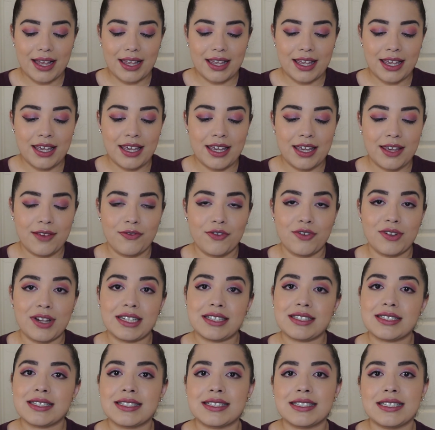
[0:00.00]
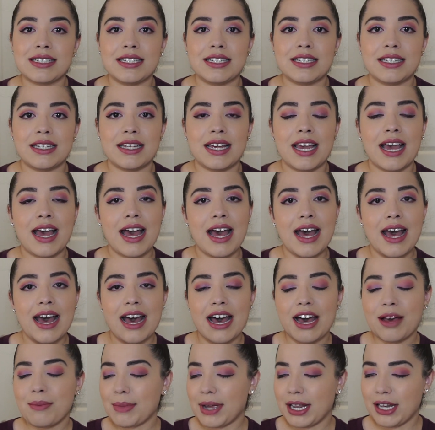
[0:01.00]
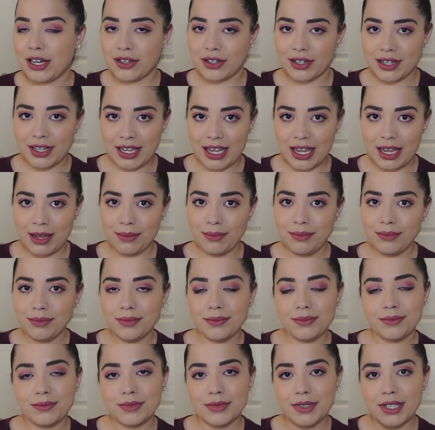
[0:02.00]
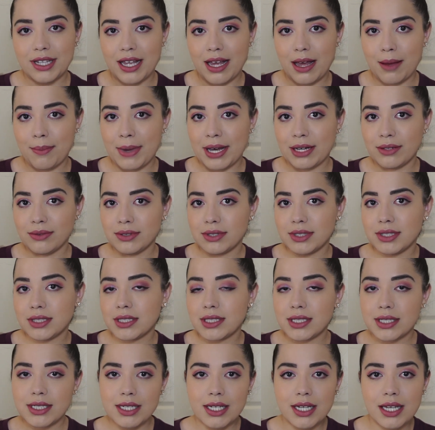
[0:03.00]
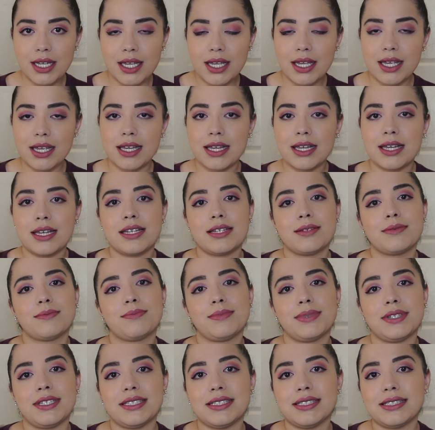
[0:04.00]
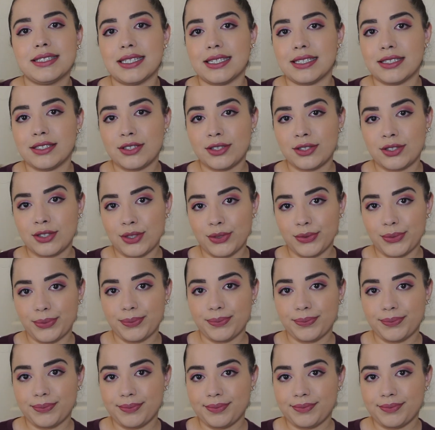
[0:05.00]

if you like to see how my look came about, please stay tuned.